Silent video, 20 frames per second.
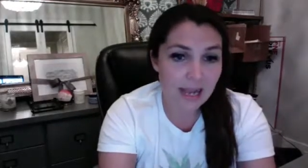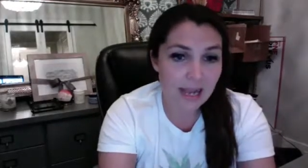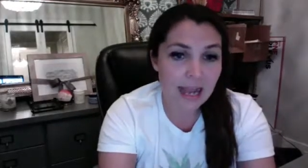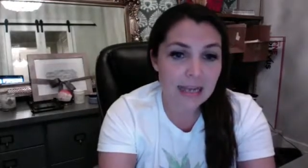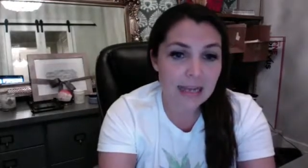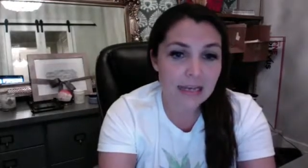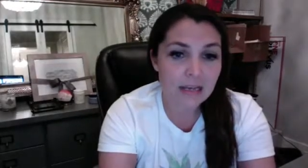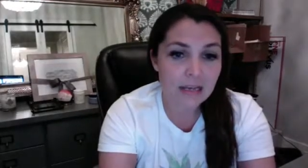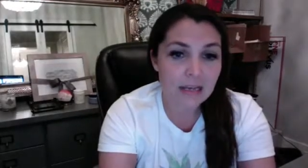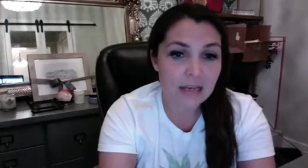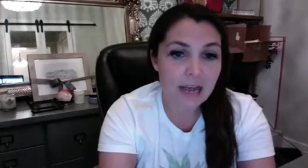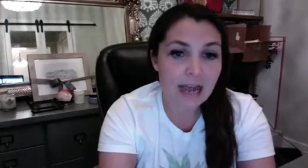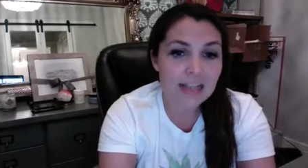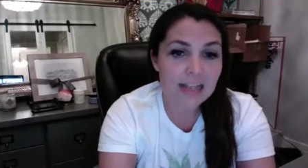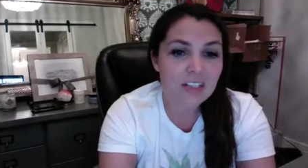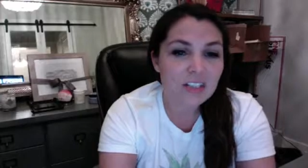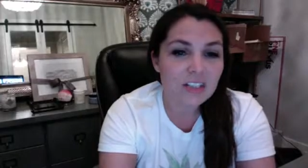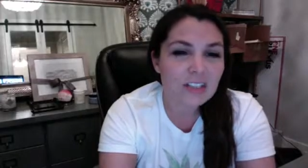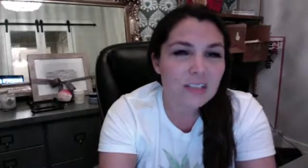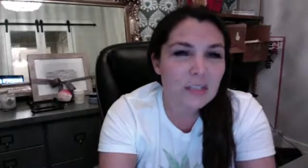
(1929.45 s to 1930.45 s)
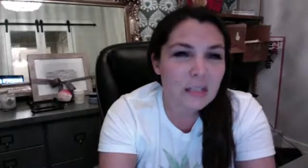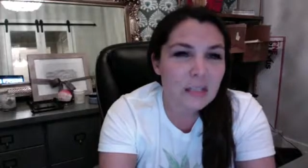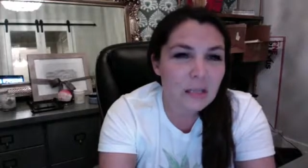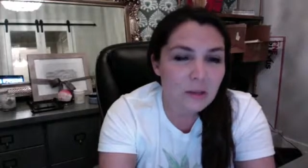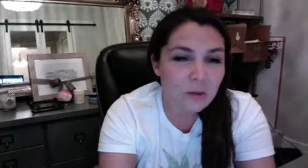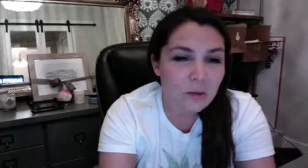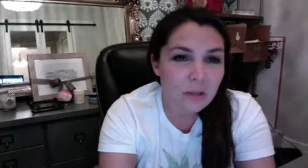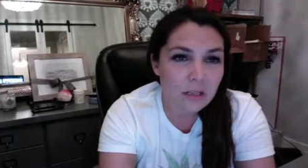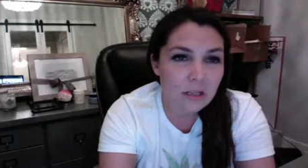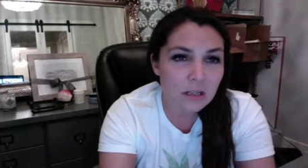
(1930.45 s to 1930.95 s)
I just
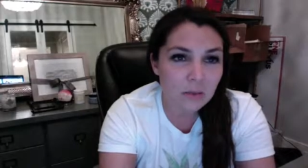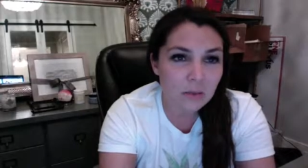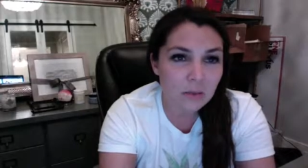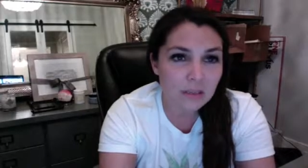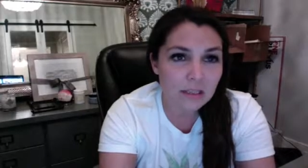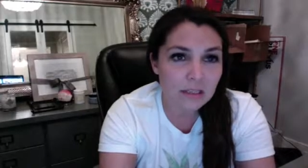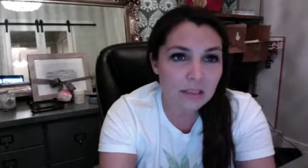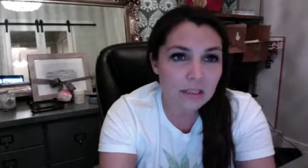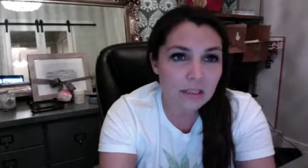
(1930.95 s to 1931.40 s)
knew that it was